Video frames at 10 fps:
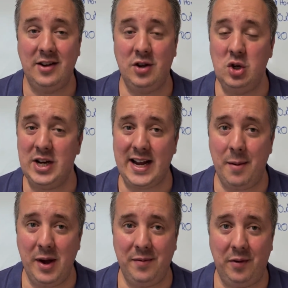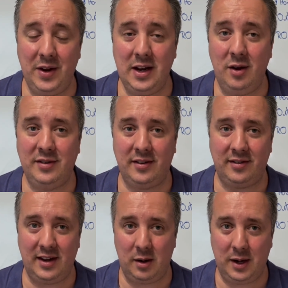Do check out my other videos. As I
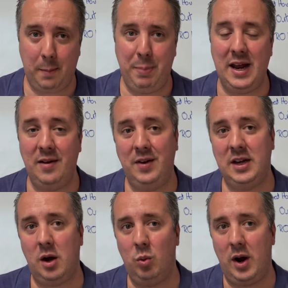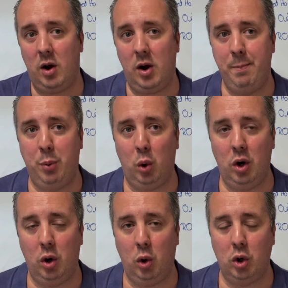said, I'm going to pin a video where I
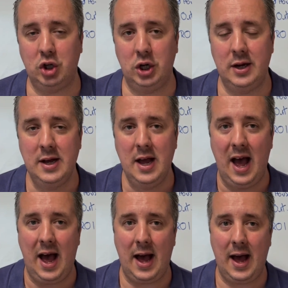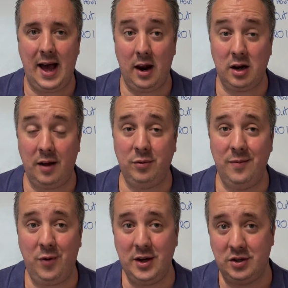bought at auction. And I'd love to
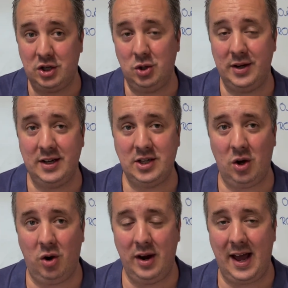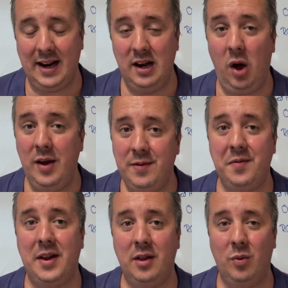invite you to join us on a live
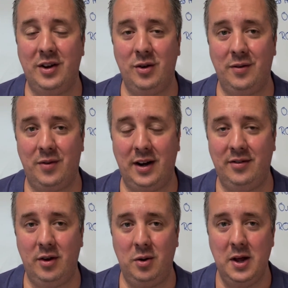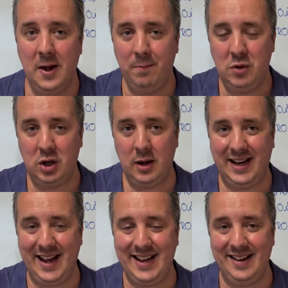event that we're doing very soon. You
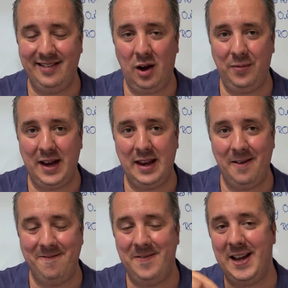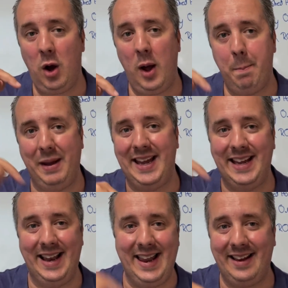can get yourself in the
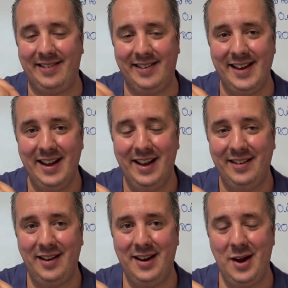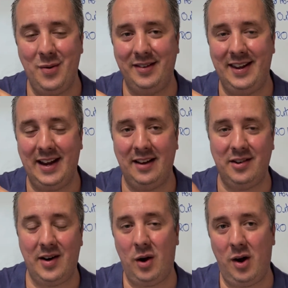VIP list, so you know when
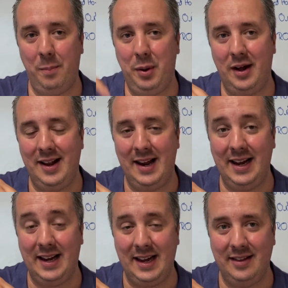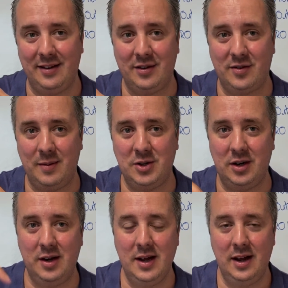tickets are out. I'll put a link in the
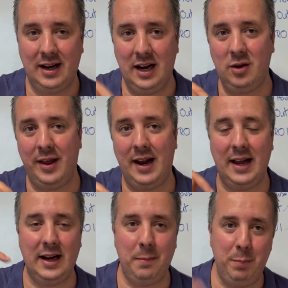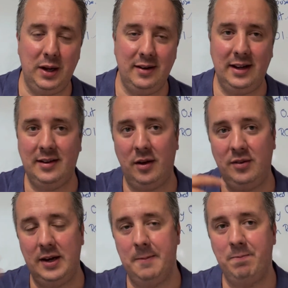description. Click on that link, put your
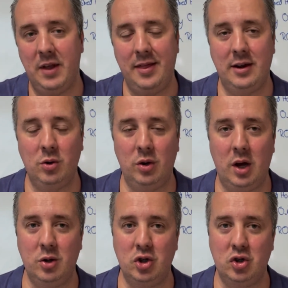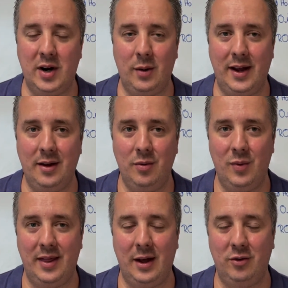details in, and then you'll know straight away
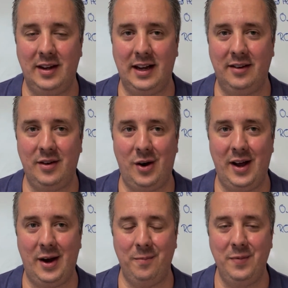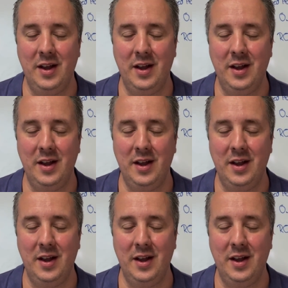when those tickets are out.